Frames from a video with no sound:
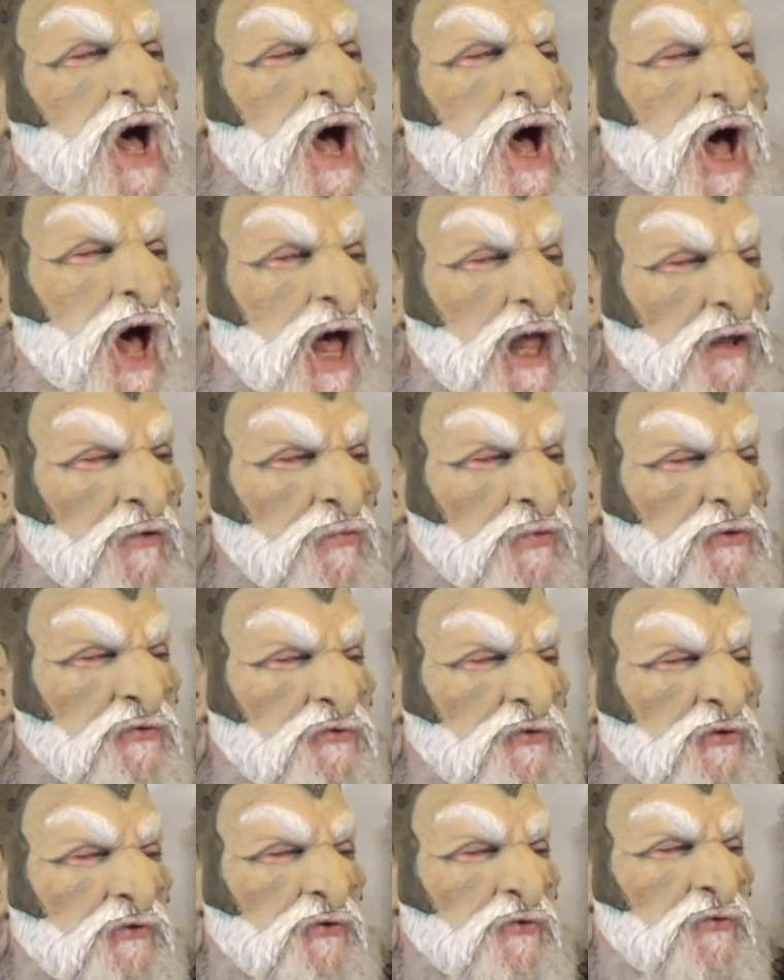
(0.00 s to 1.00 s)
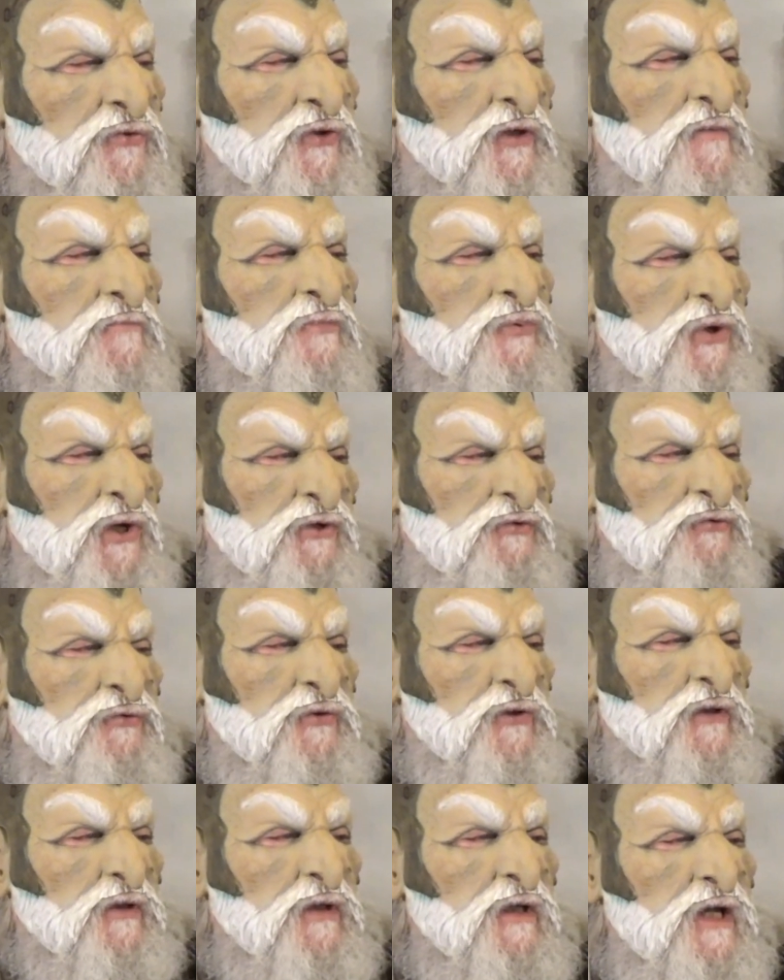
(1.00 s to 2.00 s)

I was under the impression